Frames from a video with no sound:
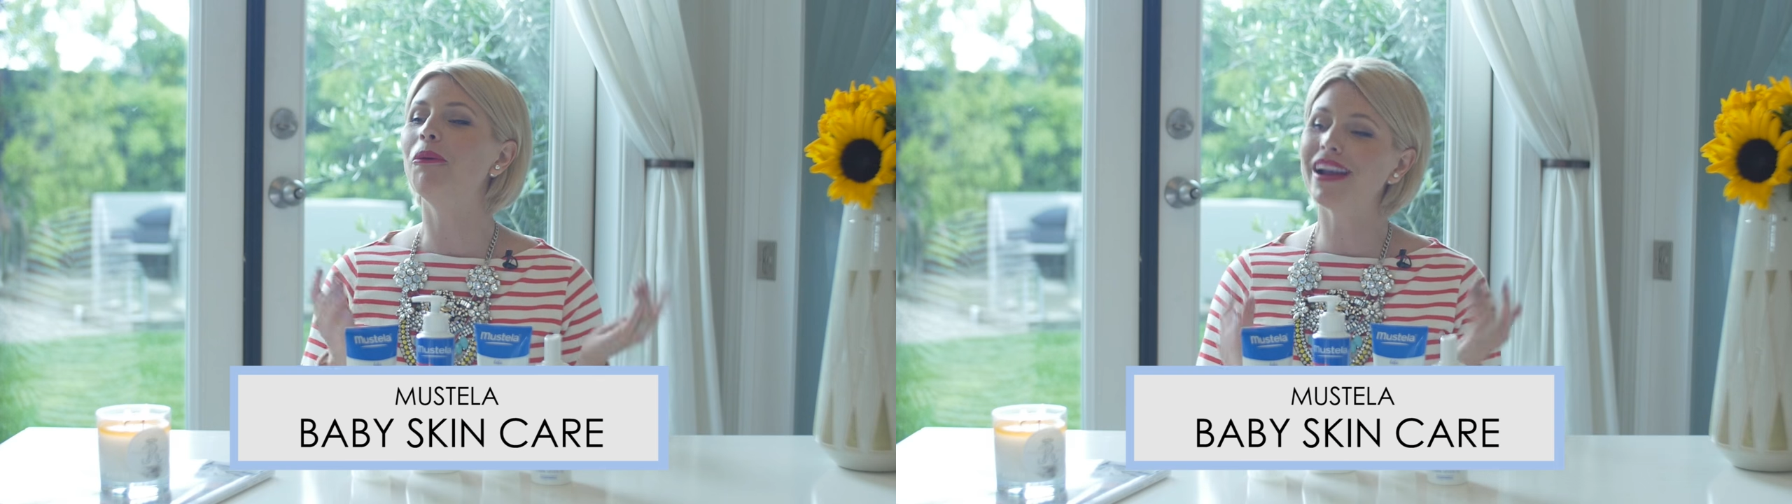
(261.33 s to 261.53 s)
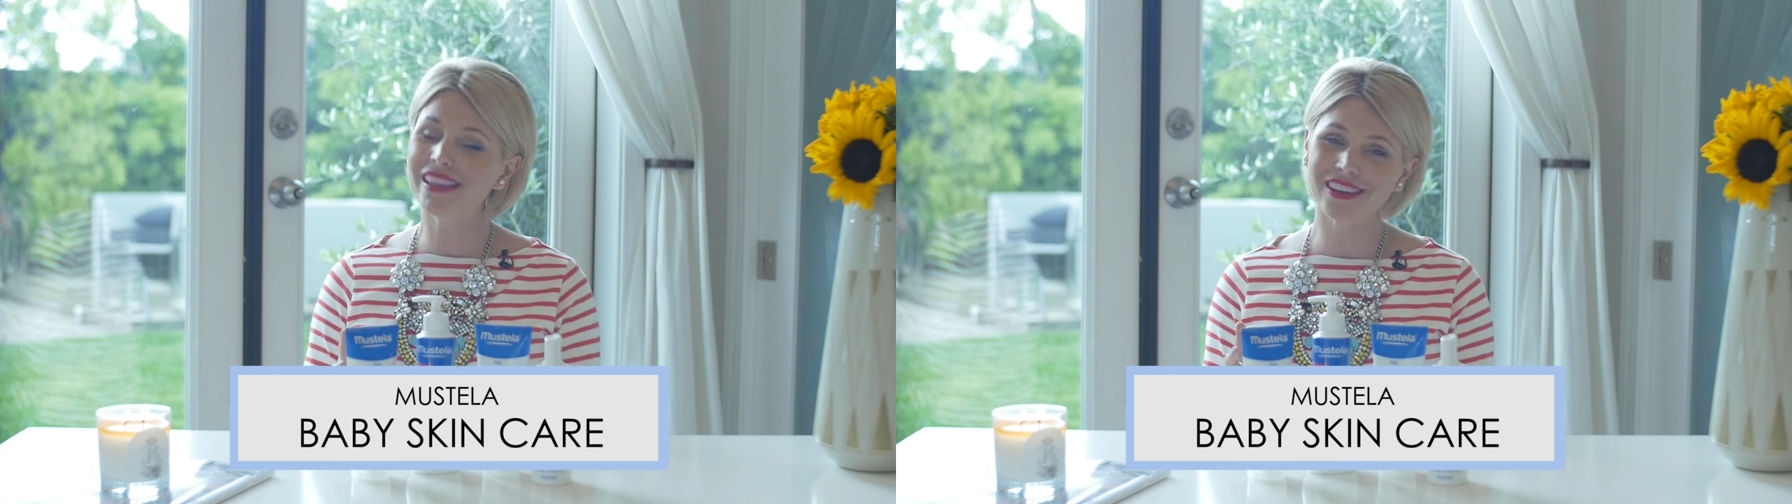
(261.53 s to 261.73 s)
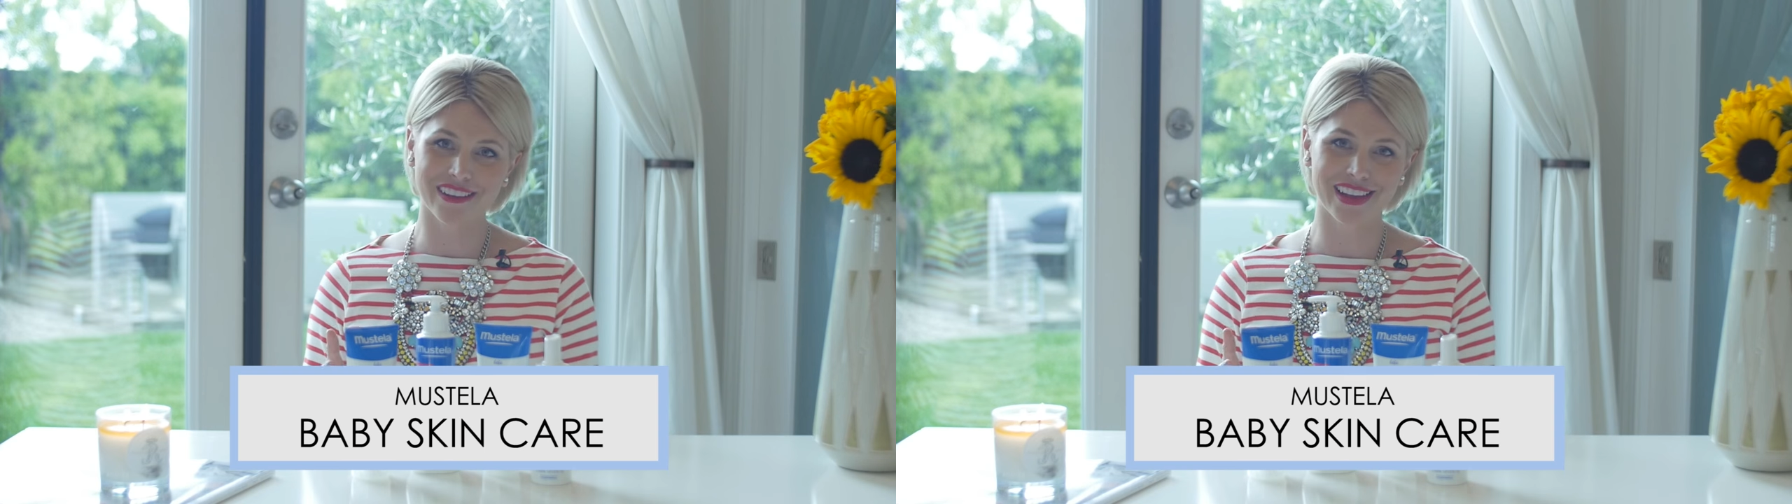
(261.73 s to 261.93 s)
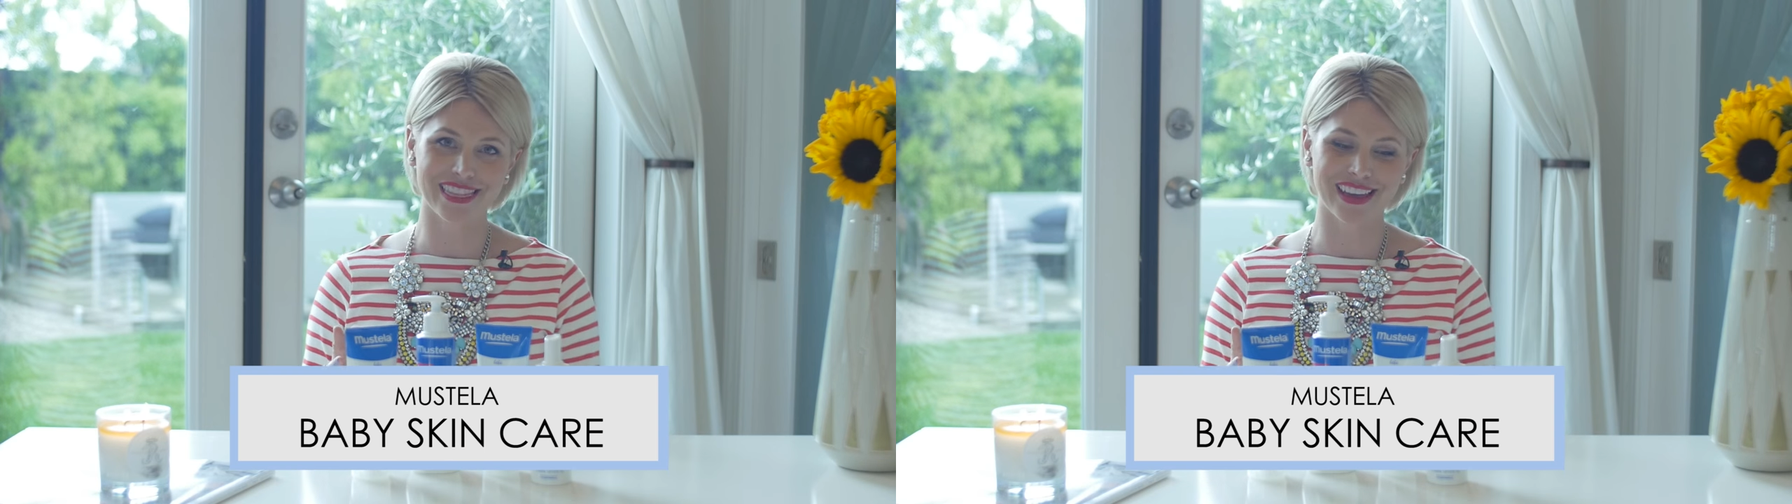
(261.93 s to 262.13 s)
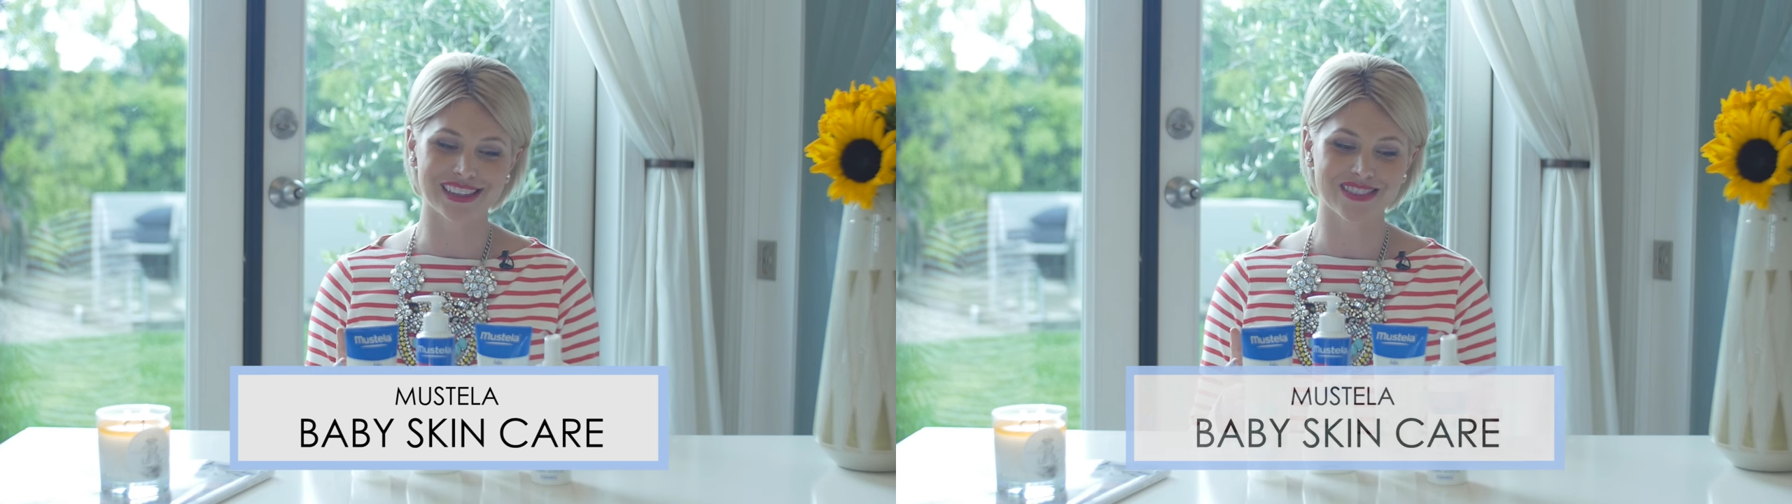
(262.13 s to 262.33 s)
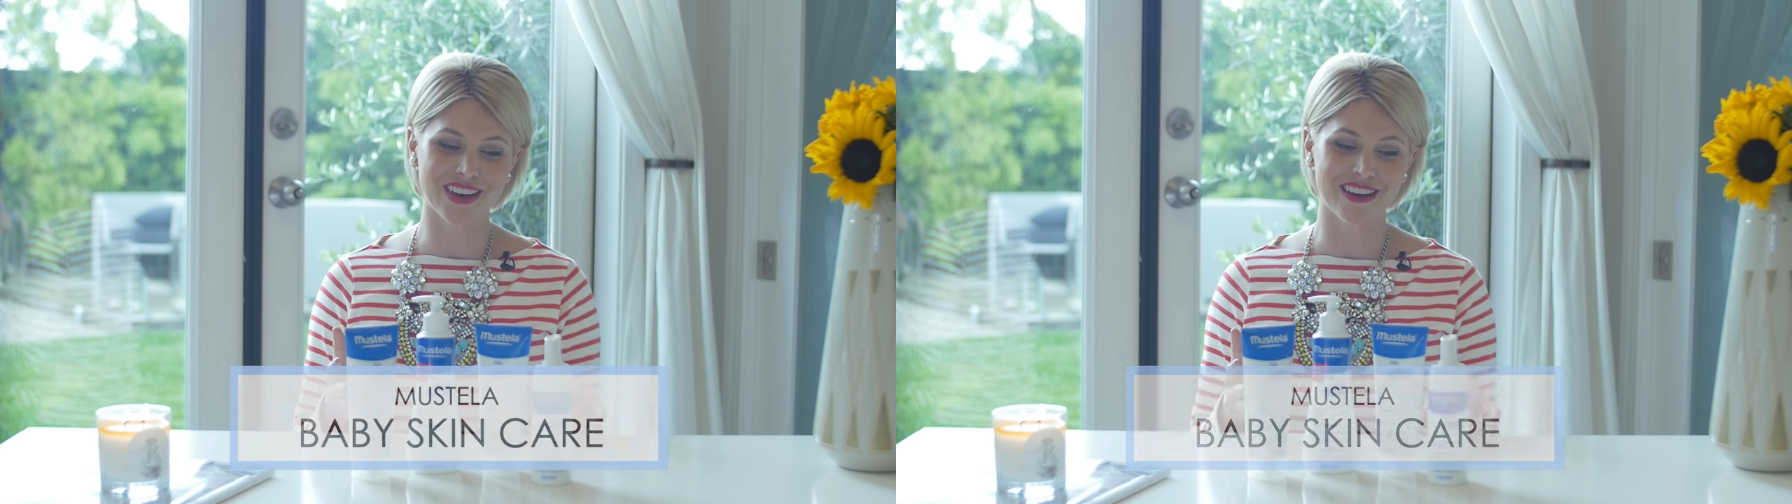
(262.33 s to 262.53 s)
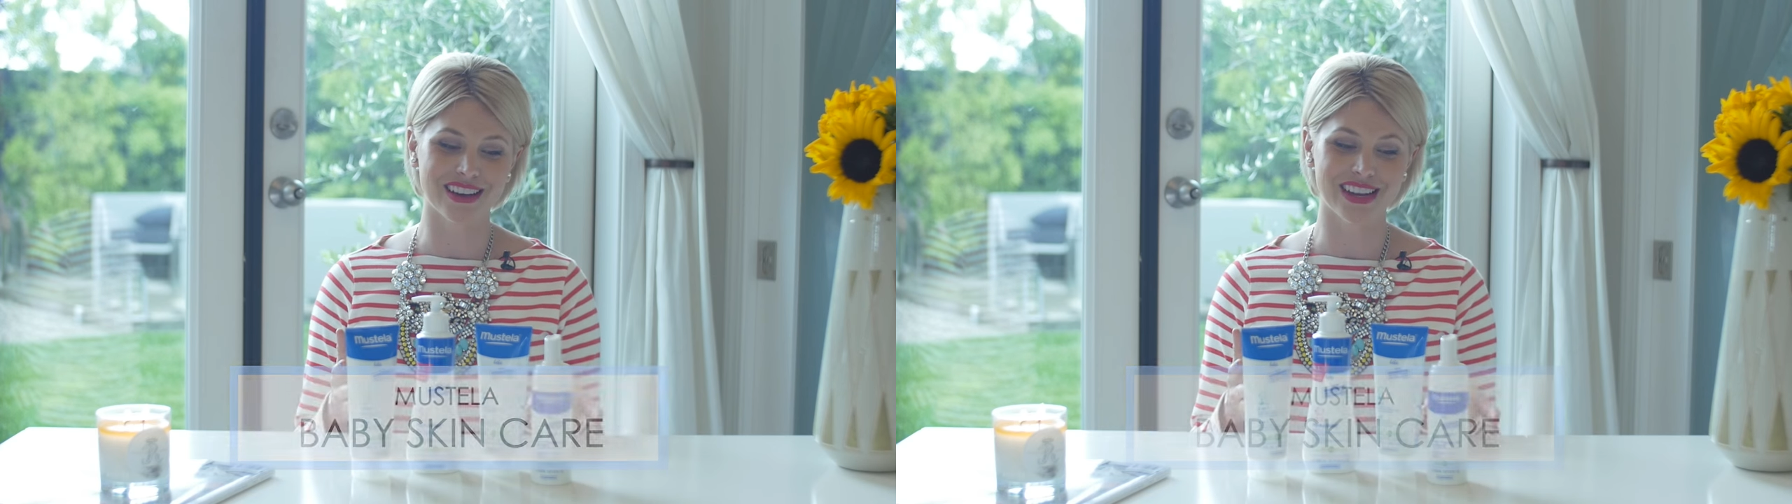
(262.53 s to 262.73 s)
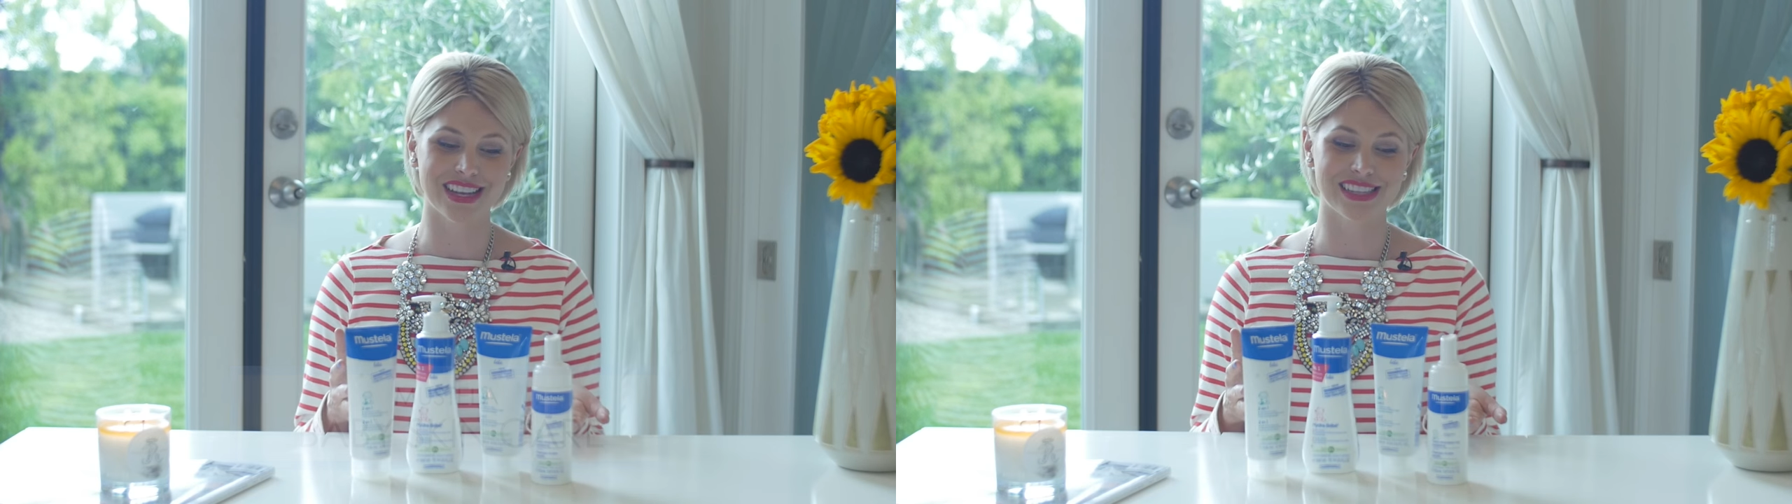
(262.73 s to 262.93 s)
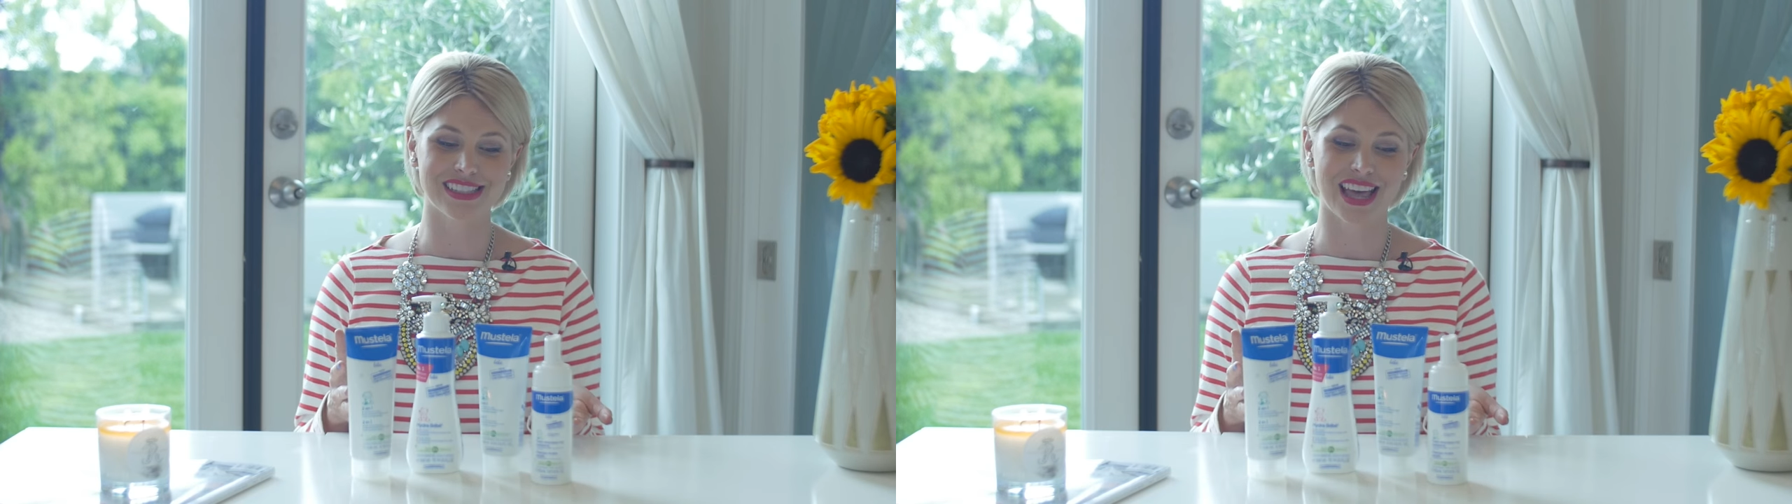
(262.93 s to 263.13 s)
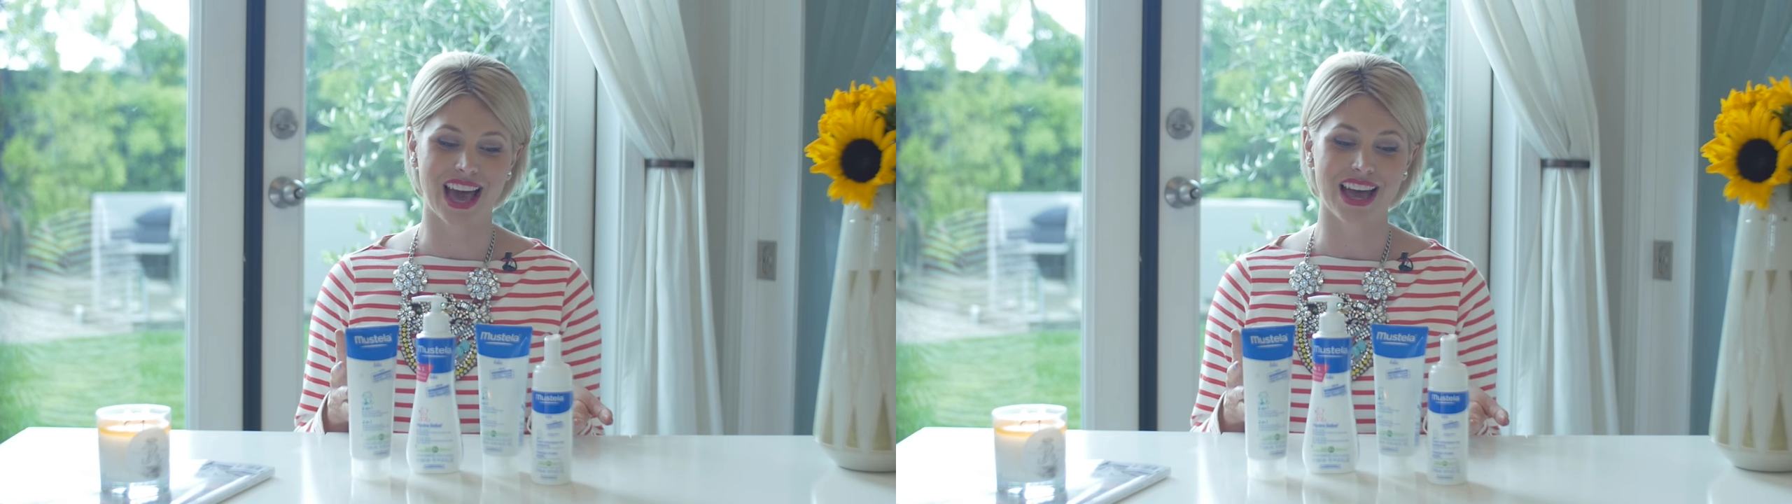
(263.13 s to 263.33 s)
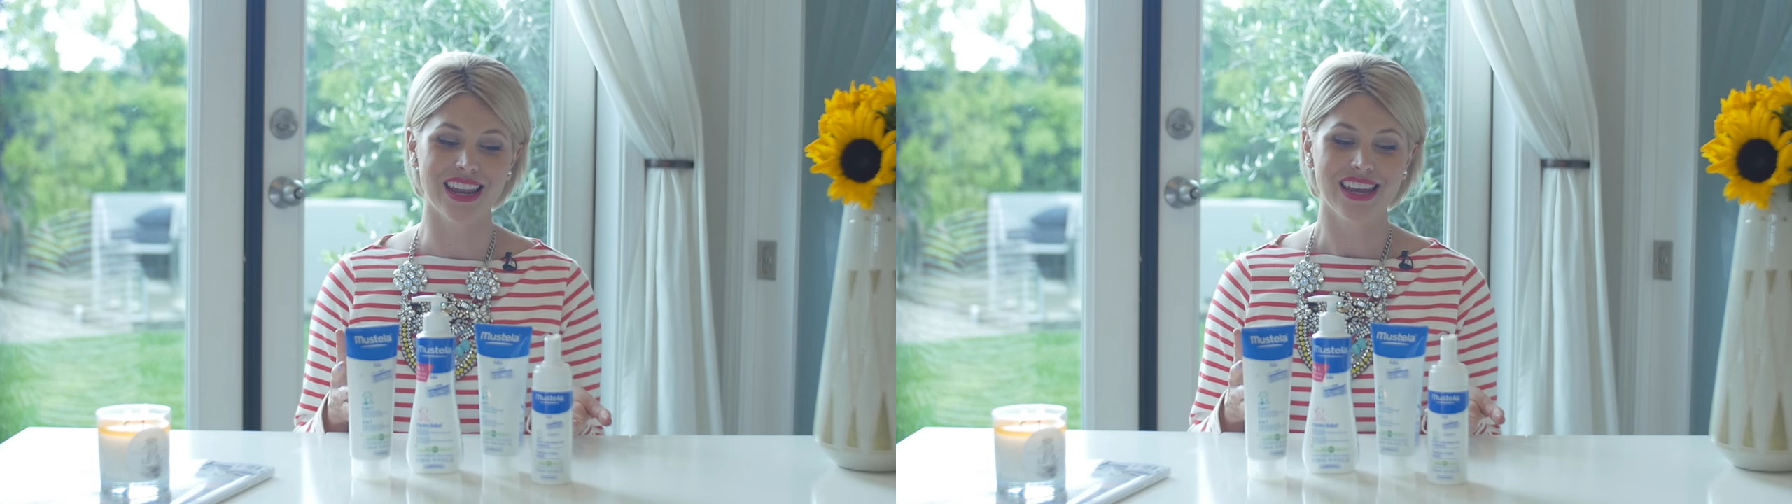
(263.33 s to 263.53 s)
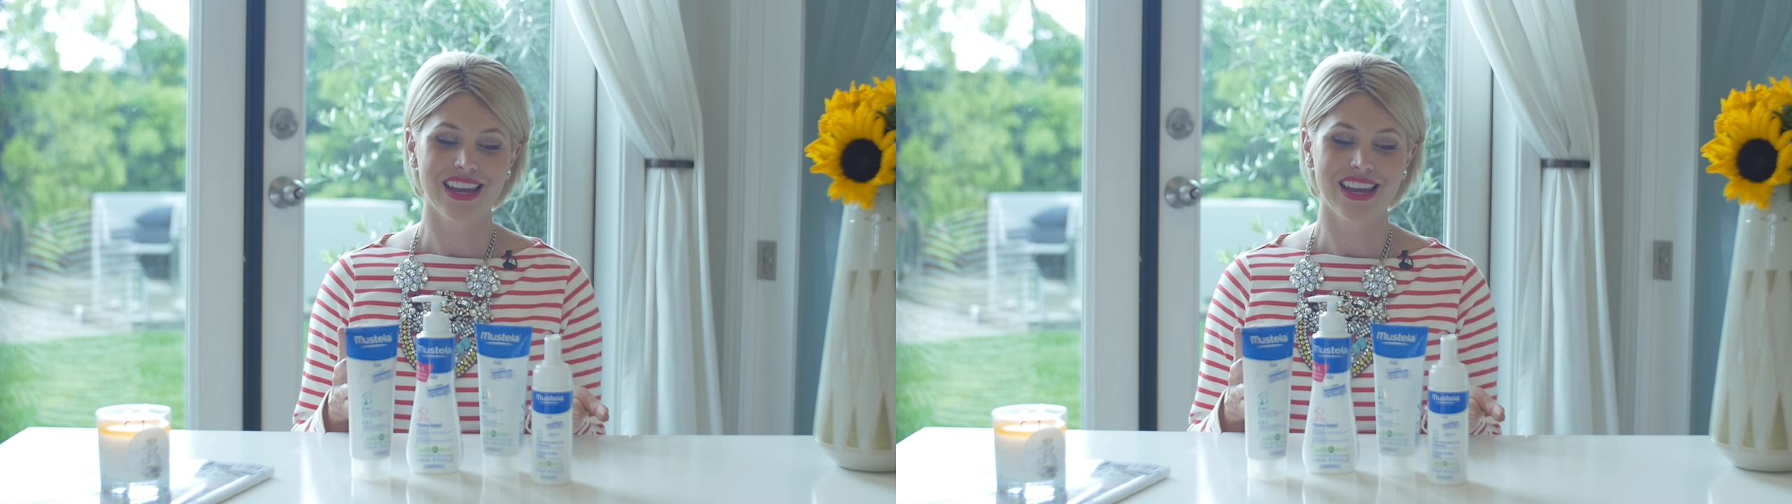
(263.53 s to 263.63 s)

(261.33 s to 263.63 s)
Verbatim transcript: One of the great things about it is that